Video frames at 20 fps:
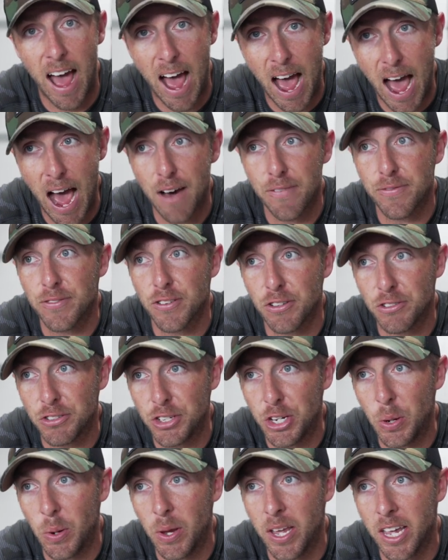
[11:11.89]
after
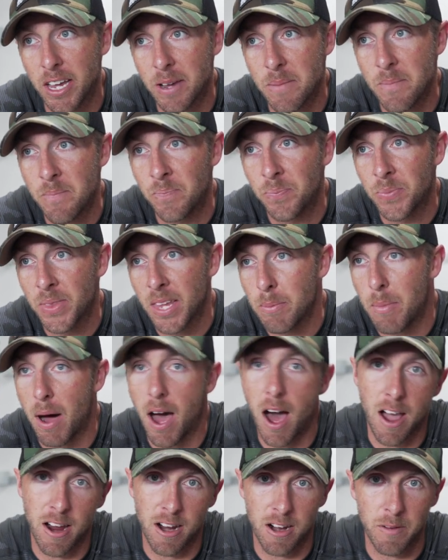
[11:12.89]
doing my
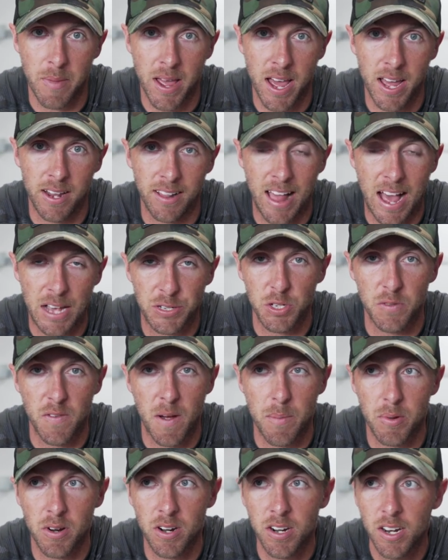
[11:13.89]
Ironman last
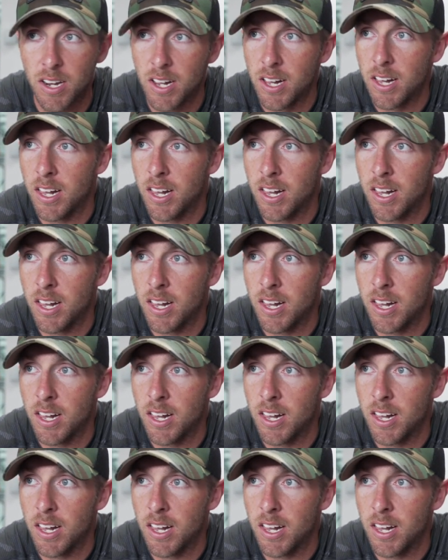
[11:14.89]
November.